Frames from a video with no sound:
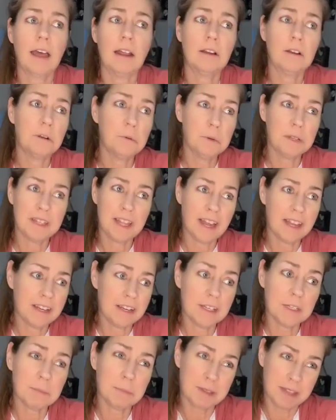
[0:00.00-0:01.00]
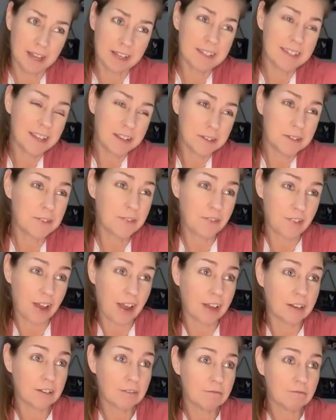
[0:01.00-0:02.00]
I don't know what that is, but that sounds
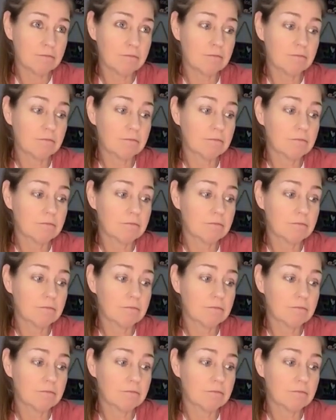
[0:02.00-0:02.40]
fun.